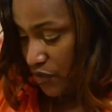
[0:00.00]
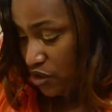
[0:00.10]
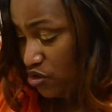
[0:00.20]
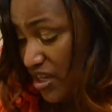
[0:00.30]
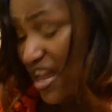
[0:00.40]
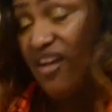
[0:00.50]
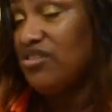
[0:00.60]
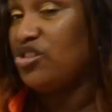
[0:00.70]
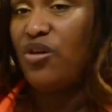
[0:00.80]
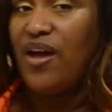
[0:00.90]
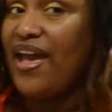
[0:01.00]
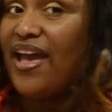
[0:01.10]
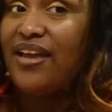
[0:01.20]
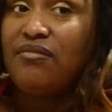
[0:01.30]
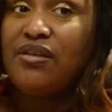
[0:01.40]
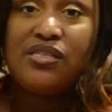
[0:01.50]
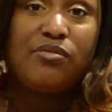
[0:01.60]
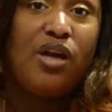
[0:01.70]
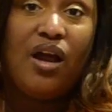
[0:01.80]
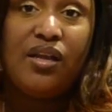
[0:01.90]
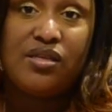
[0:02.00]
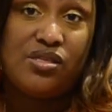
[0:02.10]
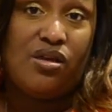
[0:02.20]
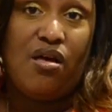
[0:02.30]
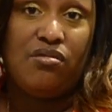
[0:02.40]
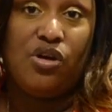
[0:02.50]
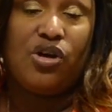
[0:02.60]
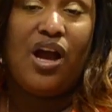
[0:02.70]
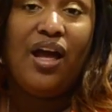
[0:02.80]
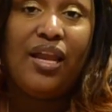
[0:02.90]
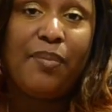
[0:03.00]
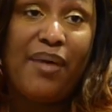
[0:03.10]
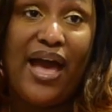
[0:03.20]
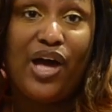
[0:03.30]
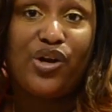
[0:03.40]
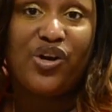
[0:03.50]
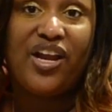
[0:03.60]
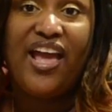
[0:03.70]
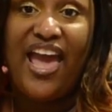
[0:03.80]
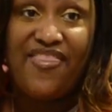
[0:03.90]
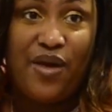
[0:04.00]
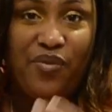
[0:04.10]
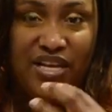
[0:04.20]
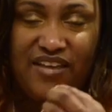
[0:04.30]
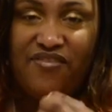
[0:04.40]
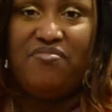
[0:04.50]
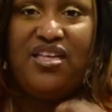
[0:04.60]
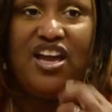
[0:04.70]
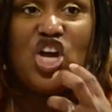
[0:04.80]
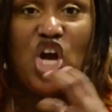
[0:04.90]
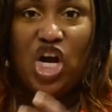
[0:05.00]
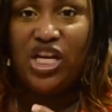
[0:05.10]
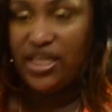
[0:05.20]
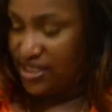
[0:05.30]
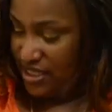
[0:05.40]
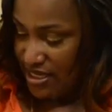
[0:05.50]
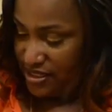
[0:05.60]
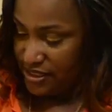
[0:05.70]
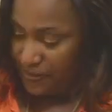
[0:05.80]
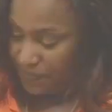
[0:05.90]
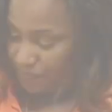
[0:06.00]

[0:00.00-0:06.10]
You can also add some garlic salt or garlic powder, and that would give them that garlic taste.